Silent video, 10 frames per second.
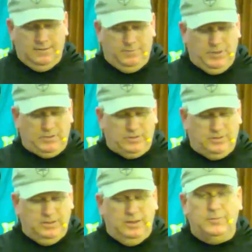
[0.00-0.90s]

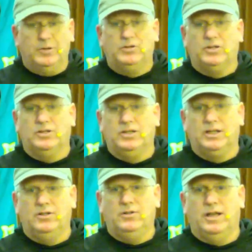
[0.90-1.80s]
picture. But you can see I
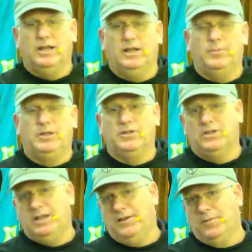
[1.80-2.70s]
can do that. Now because I
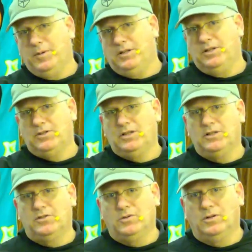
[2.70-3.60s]
have a PTZ
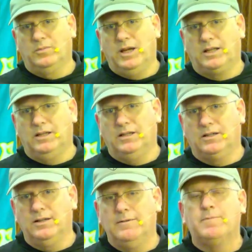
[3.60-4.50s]
controller back
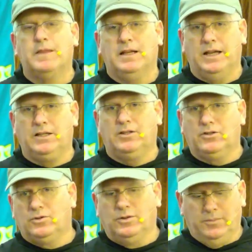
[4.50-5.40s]
there, I can
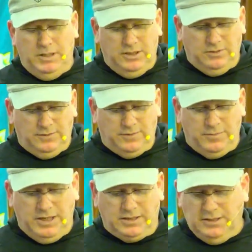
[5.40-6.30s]
control it manually from
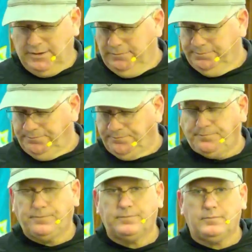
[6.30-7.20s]
back there
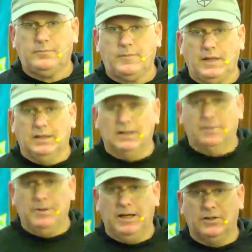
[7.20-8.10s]

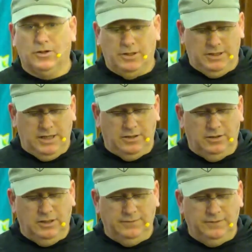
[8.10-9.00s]
and turn it on and
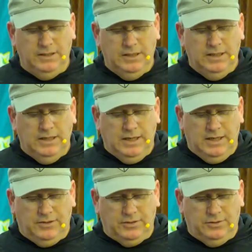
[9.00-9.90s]
off.
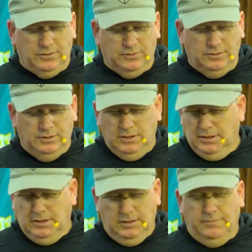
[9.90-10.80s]
And so
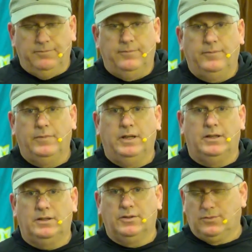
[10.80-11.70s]

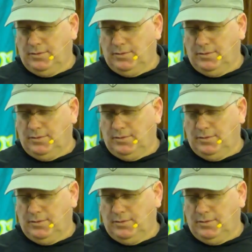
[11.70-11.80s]
it just